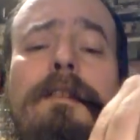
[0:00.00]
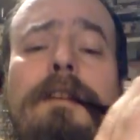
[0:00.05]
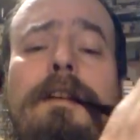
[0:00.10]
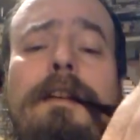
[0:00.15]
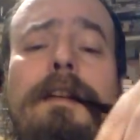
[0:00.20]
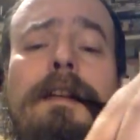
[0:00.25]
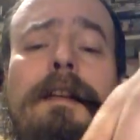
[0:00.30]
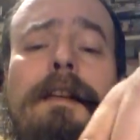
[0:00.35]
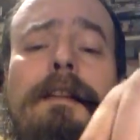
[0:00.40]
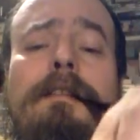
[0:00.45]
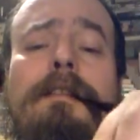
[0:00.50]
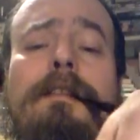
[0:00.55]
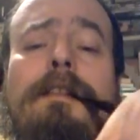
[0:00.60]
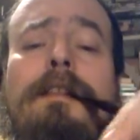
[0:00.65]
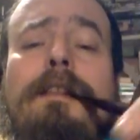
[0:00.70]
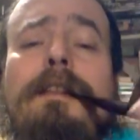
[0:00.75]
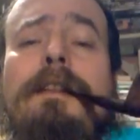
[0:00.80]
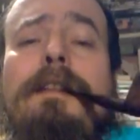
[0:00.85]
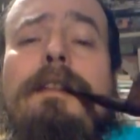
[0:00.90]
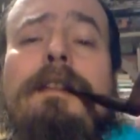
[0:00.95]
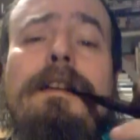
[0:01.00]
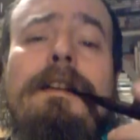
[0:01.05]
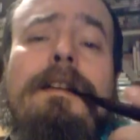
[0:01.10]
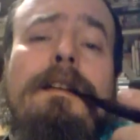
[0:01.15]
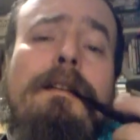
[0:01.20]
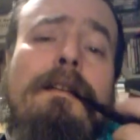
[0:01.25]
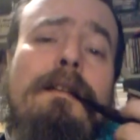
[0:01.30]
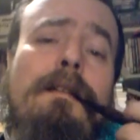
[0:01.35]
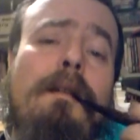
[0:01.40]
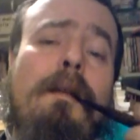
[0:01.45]
say is that the
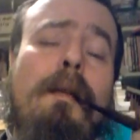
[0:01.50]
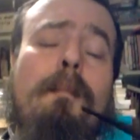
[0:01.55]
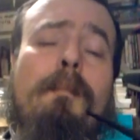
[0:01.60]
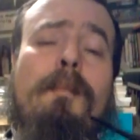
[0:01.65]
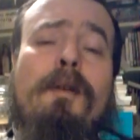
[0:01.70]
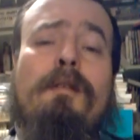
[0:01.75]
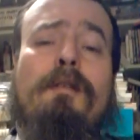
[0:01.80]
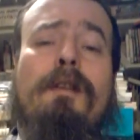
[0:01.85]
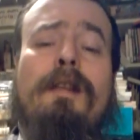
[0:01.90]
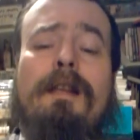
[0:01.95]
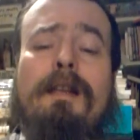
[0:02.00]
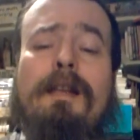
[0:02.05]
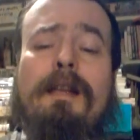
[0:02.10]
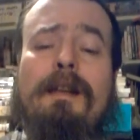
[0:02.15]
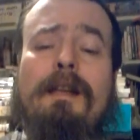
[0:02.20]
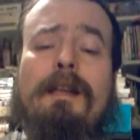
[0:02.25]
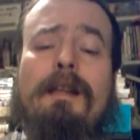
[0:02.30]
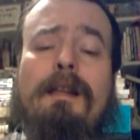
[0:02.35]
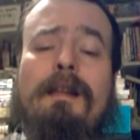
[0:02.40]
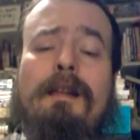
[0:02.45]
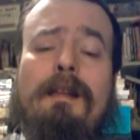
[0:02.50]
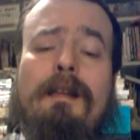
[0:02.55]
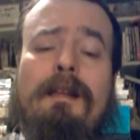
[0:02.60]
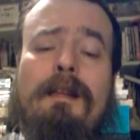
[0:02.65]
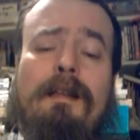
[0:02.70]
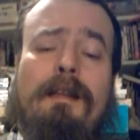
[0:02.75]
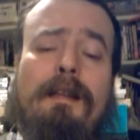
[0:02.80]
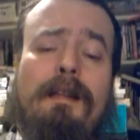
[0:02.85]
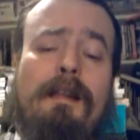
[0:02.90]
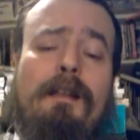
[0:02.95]
perique in it
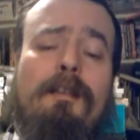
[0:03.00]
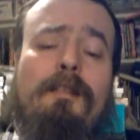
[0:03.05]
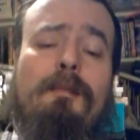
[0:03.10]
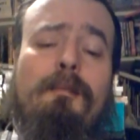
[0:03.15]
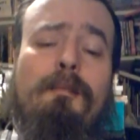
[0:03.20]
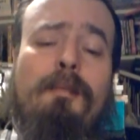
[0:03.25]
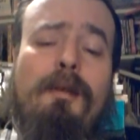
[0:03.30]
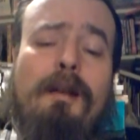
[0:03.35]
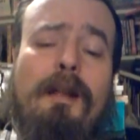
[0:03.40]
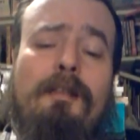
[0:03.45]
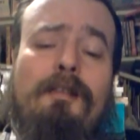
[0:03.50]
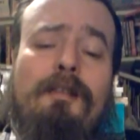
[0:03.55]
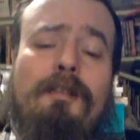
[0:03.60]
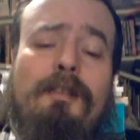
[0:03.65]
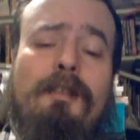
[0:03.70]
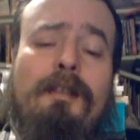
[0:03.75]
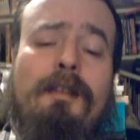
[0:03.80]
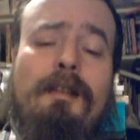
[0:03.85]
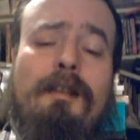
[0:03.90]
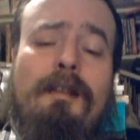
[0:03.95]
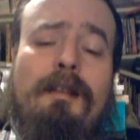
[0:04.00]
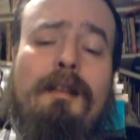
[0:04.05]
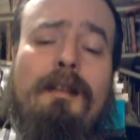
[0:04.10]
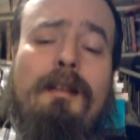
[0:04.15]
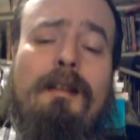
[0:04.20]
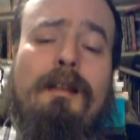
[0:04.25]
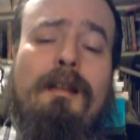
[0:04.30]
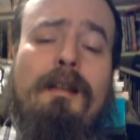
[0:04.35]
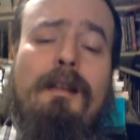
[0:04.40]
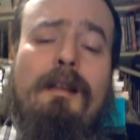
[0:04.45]
is pressed
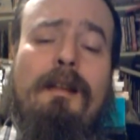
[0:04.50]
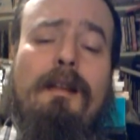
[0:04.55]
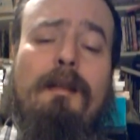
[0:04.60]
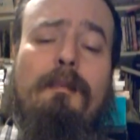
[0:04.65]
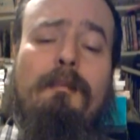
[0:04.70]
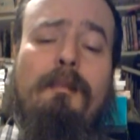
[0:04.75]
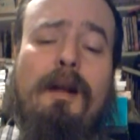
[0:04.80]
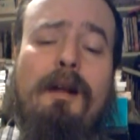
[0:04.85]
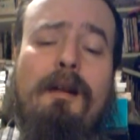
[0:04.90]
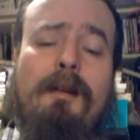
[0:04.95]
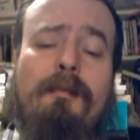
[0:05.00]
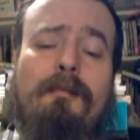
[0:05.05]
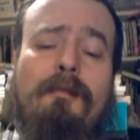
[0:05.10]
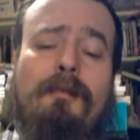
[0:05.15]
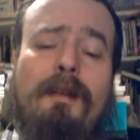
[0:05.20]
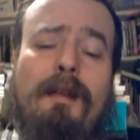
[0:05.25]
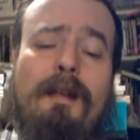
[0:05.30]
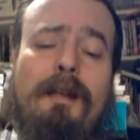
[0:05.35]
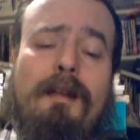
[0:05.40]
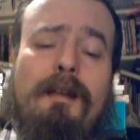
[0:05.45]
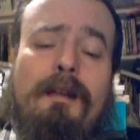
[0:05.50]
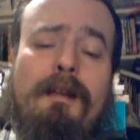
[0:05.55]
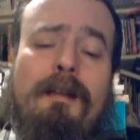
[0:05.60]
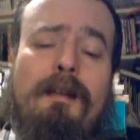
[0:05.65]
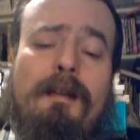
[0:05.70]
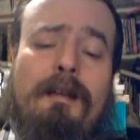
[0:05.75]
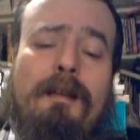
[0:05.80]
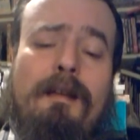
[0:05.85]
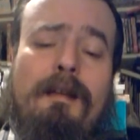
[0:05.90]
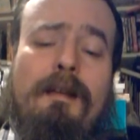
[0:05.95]
and broken flake,
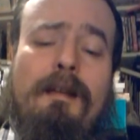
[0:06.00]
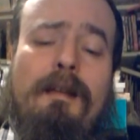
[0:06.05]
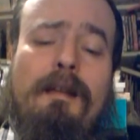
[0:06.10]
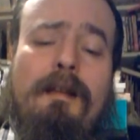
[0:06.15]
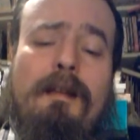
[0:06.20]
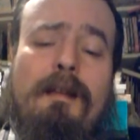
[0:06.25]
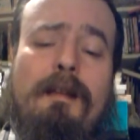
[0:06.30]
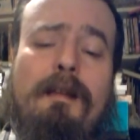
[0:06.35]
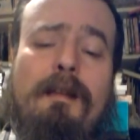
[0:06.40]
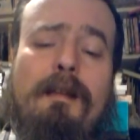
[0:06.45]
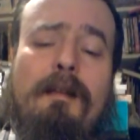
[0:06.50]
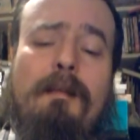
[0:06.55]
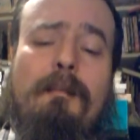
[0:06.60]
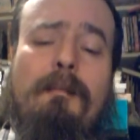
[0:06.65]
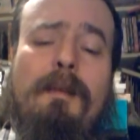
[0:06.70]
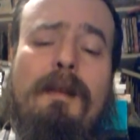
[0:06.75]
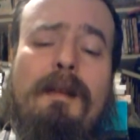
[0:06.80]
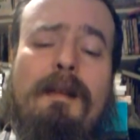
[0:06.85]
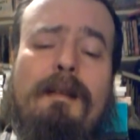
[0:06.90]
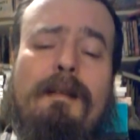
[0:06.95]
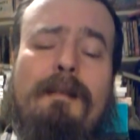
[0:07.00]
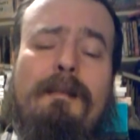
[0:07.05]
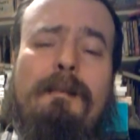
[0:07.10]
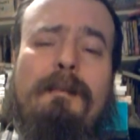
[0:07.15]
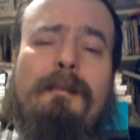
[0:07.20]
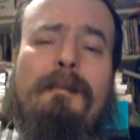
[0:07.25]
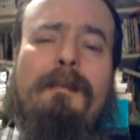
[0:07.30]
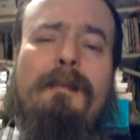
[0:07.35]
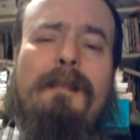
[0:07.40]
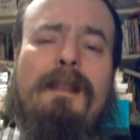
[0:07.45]
but
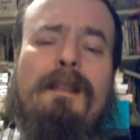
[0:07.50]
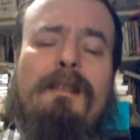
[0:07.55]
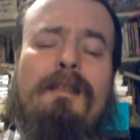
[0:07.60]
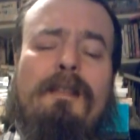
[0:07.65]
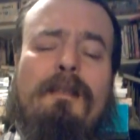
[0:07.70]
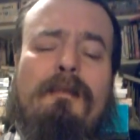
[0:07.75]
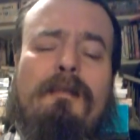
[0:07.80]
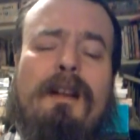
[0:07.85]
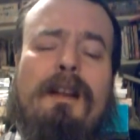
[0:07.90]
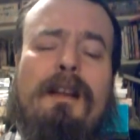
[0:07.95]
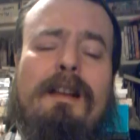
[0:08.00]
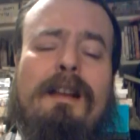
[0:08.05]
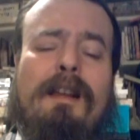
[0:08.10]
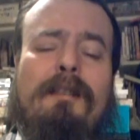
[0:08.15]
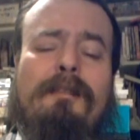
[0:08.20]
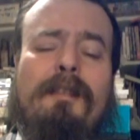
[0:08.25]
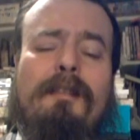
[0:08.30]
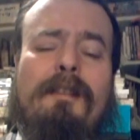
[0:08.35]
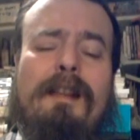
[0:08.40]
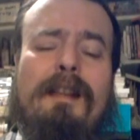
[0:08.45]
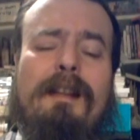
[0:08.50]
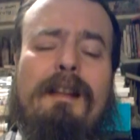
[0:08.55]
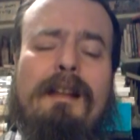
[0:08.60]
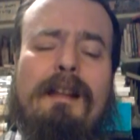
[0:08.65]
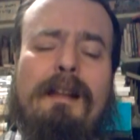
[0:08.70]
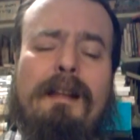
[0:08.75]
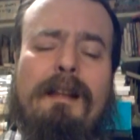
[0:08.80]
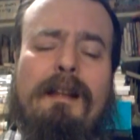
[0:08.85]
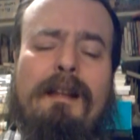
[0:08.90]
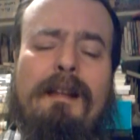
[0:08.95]
there's not really enough of it in
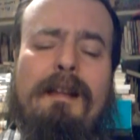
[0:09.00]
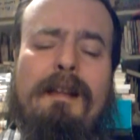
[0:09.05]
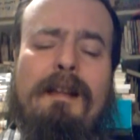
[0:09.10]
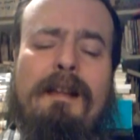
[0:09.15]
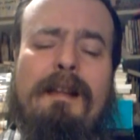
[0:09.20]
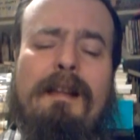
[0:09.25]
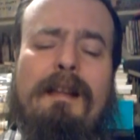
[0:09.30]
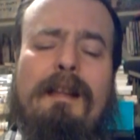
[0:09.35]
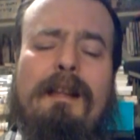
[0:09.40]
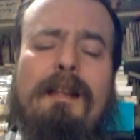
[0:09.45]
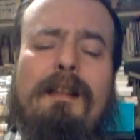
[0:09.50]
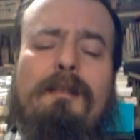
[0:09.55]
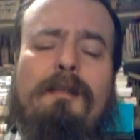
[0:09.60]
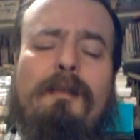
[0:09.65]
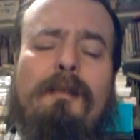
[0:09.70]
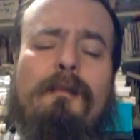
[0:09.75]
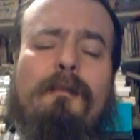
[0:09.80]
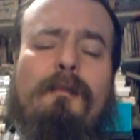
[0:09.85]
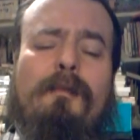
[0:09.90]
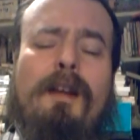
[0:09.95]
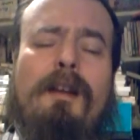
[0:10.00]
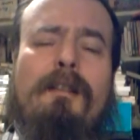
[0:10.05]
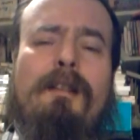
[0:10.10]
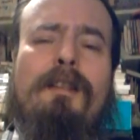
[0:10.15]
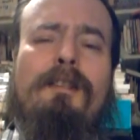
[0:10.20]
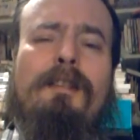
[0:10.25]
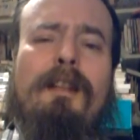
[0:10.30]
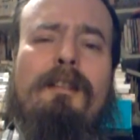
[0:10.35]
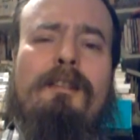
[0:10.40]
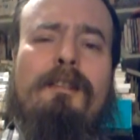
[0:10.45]
there. It's very
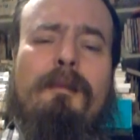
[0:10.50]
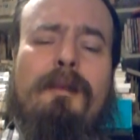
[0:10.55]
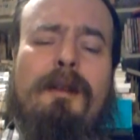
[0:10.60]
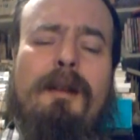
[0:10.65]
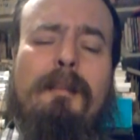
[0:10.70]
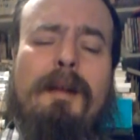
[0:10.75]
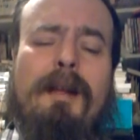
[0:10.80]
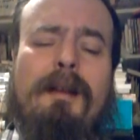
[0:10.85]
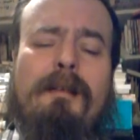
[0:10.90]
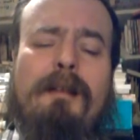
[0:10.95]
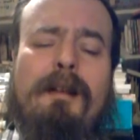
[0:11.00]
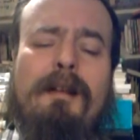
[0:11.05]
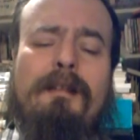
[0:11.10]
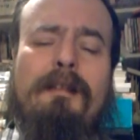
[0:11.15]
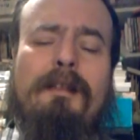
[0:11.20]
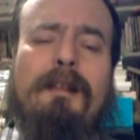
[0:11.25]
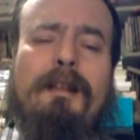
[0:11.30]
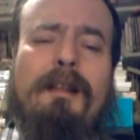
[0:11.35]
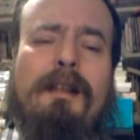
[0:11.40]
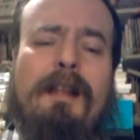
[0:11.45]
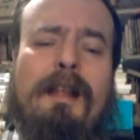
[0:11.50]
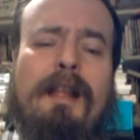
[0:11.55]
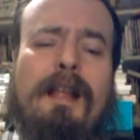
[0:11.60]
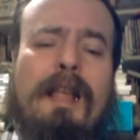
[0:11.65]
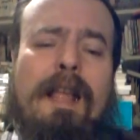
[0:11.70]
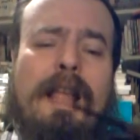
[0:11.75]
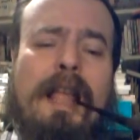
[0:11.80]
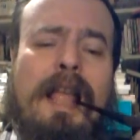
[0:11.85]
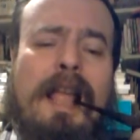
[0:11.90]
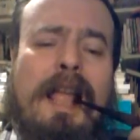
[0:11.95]
subtle in the background.
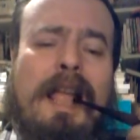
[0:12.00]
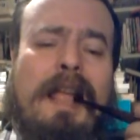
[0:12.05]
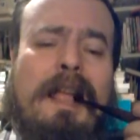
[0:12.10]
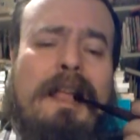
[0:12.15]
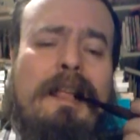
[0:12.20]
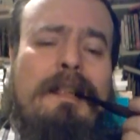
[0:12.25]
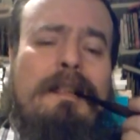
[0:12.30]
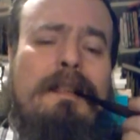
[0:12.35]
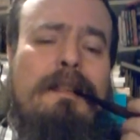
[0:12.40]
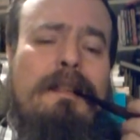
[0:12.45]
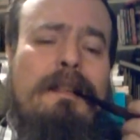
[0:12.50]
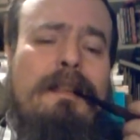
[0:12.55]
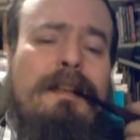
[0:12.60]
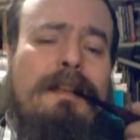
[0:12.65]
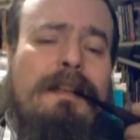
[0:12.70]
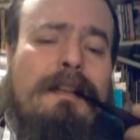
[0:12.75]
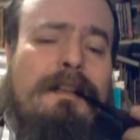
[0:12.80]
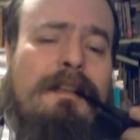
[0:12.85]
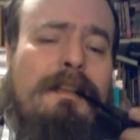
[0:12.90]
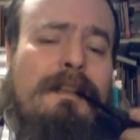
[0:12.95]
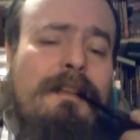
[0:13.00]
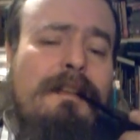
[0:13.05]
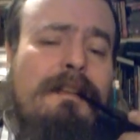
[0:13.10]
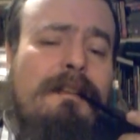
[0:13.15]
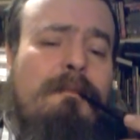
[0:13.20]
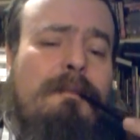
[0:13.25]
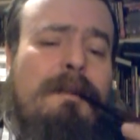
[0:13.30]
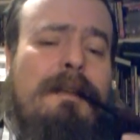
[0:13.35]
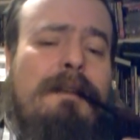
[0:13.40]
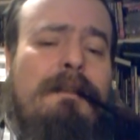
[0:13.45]
Now the tin
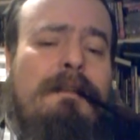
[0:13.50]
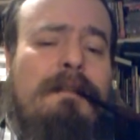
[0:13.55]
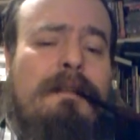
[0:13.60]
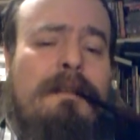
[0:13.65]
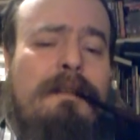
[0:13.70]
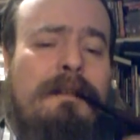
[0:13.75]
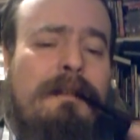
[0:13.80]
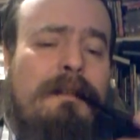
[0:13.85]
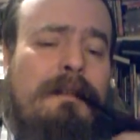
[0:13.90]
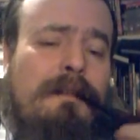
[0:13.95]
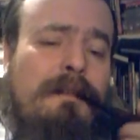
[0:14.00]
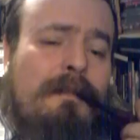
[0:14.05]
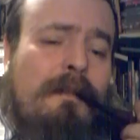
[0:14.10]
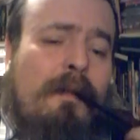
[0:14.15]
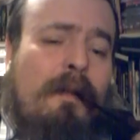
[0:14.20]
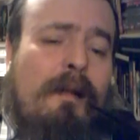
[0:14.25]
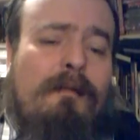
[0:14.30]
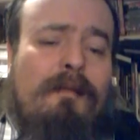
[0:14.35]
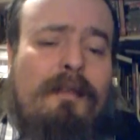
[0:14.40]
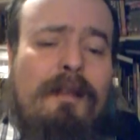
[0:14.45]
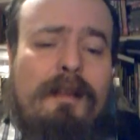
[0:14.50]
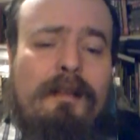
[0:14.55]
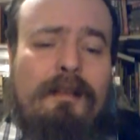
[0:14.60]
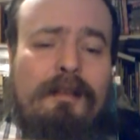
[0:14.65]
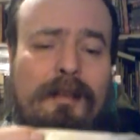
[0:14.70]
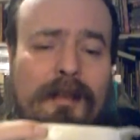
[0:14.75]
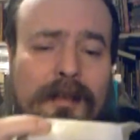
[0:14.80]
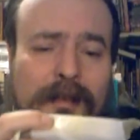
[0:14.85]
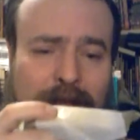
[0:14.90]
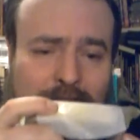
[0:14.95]
smell of
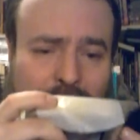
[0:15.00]
this